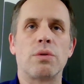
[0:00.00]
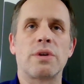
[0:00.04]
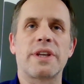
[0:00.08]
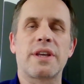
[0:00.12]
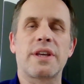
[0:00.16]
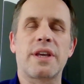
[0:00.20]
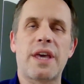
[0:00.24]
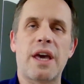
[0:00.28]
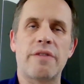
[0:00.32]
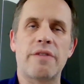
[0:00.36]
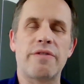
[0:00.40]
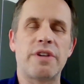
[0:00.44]

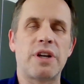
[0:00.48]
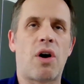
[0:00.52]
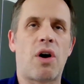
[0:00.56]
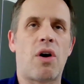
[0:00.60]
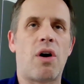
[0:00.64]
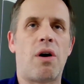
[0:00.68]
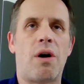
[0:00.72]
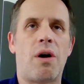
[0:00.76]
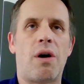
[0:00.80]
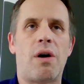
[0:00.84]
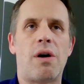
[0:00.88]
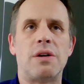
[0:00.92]
Kevin
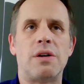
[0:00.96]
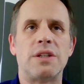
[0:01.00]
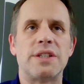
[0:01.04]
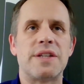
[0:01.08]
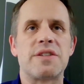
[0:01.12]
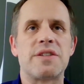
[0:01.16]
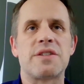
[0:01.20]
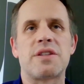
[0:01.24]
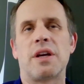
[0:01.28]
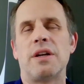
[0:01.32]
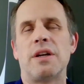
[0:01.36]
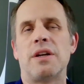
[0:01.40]
Hall
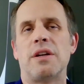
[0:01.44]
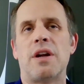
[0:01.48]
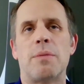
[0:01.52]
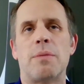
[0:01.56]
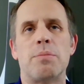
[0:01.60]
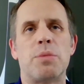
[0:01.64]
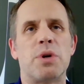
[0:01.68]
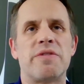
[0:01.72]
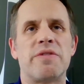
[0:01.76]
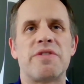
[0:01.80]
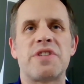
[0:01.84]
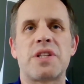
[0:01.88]
has done a
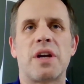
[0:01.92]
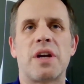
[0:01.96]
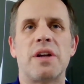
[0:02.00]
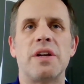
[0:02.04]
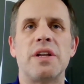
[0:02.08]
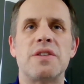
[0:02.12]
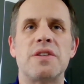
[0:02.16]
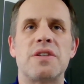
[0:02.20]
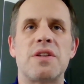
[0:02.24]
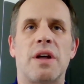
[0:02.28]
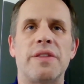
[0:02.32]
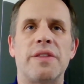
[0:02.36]
number of
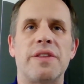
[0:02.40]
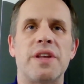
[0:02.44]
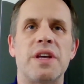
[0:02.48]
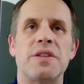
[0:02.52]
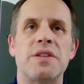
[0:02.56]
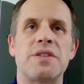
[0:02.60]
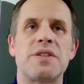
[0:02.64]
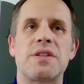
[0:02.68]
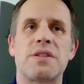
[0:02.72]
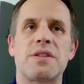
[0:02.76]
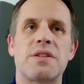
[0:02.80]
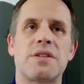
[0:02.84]
studies on
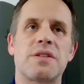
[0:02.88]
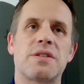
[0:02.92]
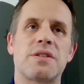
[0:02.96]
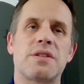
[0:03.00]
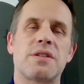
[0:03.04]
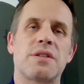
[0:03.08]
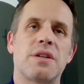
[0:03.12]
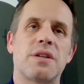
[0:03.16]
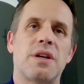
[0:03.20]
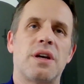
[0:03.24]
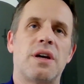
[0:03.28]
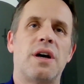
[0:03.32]
this.
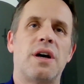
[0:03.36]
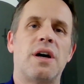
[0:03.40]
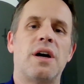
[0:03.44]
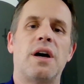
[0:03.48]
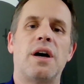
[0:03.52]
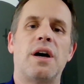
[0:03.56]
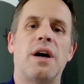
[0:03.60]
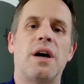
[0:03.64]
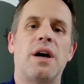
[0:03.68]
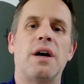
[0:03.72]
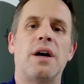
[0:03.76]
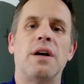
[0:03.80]

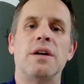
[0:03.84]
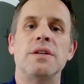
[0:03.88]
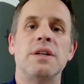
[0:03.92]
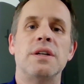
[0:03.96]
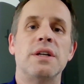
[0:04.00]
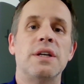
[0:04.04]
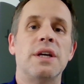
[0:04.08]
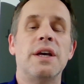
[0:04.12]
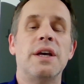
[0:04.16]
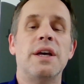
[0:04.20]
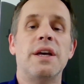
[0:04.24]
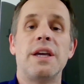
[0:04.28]

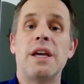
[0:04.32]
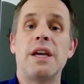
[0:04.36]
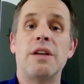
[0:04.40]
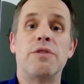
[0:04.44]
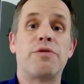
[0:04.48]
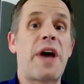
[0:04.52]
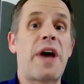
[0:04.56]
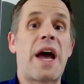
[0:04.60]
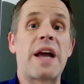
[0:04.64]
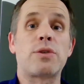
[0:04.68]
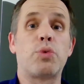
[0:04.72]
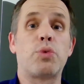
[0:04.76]
In
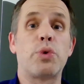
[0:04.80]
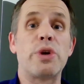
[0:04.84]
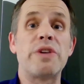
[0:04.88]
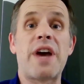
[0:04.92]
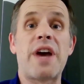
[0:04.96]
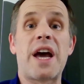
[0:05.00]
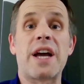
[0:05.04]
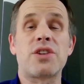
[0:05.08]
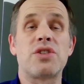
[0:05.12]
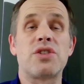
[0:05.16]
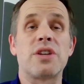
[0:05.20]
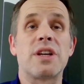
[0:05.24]
fact, we've
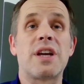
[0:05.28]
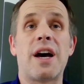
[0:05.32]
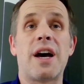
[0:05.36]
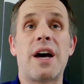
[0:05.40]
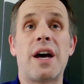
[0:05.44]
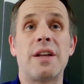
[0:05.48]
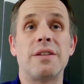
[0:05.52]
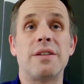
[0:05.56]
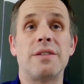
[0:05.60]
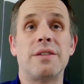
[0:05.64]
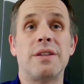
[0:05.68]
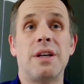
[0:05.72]
actually
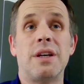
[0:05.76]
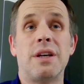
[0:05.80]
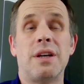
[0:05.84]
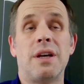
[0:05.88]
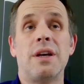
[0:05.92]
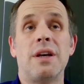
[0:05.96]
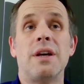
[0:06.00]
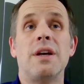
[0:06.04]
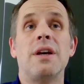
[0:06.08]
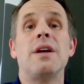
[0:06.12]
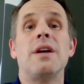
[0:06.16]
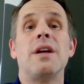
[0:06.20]
got
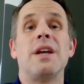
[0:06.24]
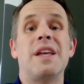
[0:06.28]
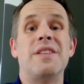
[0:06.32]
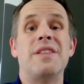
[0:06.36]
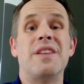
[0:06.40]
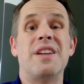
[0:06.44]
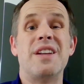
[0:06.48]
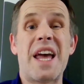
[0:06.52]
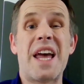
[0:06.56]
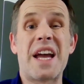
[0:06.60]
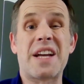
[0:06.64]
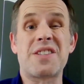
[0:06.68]
in
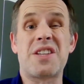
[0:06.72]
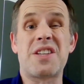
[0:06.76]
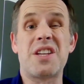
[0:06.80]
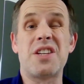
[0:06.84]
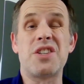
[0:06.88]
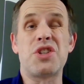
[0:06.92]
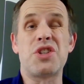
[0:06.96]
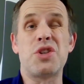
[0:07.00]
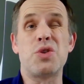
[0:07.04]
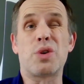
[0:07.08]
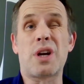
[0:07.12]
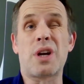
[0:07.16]
the next
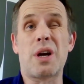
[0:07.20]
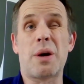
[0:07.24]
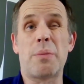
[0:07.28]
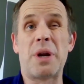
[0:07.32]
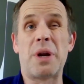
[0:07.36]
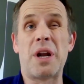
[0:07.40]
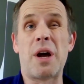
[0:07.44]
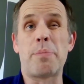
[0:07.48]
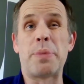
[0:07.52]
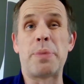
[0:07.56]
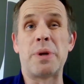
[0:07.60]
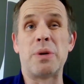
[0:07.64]
issue
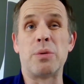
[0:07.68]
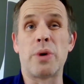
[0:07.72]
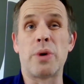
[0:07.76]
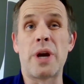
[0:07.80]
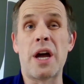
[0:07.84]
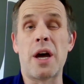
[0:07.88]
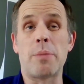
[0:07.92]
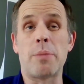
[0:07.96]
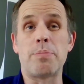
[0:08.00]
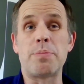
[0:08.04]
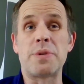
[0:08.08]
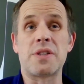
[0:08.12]
coming up in
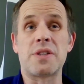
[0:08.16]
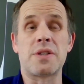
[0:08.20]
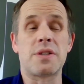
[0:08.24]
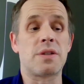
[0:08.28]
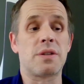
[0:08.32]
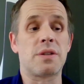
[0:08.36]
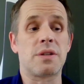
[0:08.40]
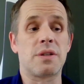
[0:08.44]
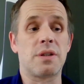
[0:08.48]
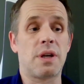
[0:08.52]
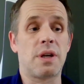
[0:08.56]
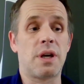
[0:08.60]
Reps,
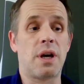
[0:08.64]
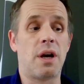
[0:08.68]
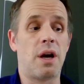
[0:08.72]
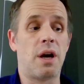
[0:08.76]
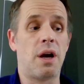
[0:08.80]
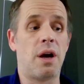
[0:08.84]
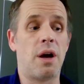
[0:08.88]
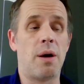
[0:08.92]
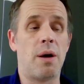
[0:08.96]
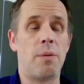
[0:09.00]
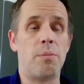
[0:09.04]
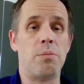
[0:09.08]

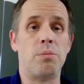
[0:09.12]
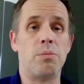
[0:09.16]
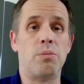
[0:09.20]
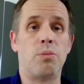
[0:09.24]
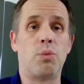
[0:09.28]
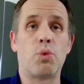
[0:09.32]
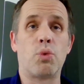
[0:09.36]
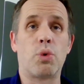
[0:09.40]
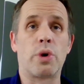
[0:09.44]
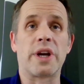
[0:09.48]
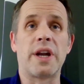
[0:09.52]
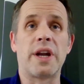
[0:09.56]

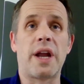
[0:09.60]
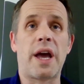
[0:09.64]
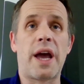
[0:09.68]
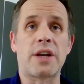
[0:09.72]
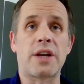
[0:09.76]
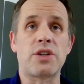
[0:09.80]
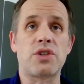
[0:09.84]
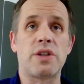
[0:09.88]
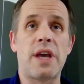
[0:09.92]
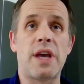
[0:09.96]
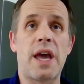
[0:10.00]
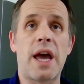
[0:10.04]

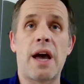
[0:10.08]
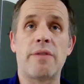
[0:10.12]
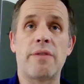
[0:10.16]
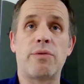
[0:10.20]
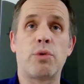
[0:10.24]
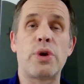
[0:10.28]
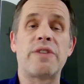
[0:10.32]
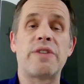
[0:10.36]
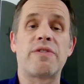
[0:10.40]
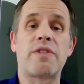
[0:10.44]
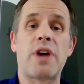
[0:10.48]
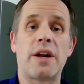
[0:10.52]

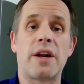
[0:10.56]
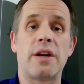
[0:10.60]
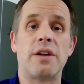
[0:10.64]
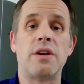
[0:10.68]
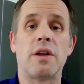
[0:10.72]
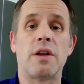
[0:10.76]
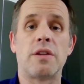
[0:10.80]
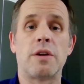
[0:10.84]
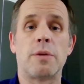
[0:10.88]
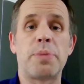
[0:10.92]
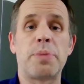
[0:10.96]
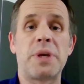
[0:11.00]
we've got
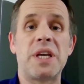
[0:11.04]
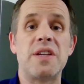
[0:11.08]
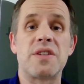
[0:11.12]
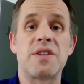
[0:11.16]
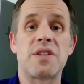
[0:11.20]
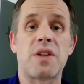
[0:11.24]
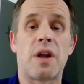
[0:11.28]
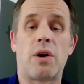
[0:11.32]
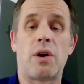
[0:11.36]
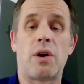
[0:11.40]
another piece on